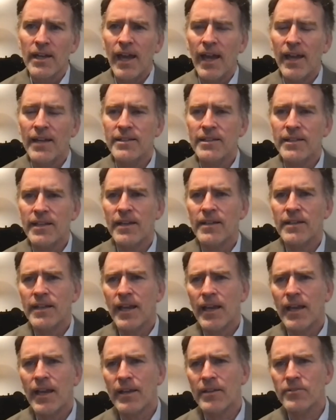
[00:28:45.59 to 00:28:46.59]
And yet,
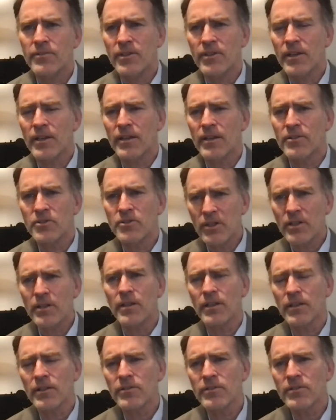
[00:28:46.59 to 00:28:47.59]
as a
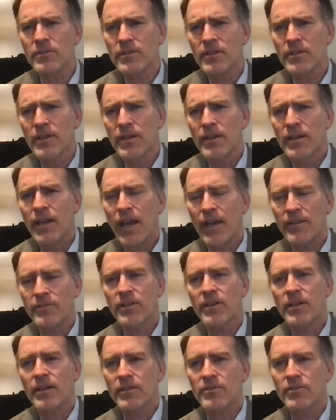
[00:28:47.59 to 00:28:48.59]
journalist, as
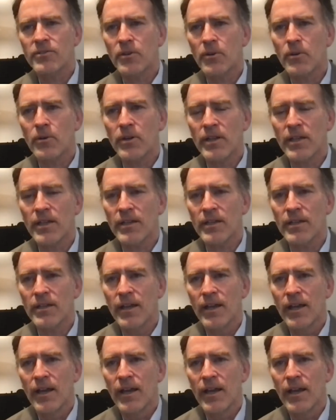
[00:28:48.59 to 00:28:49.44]
a historian,